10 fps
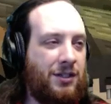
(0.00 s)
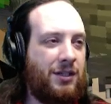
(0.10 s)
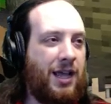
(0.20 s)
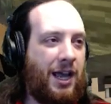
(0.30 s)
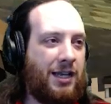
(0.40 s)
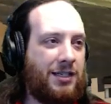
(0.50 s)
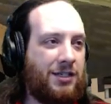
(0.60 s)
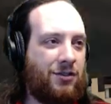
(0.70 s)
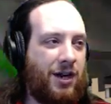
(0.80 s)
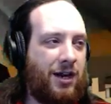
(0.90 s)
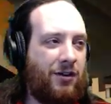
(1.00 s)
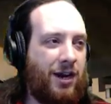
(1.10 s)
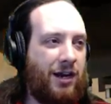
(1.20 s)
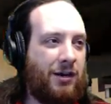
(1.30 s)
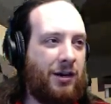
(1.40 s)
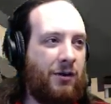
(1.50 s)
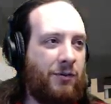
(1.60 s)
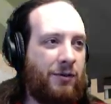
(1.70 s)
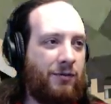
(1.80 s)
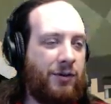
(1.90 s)
That's right. I
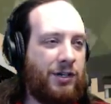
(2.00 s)
just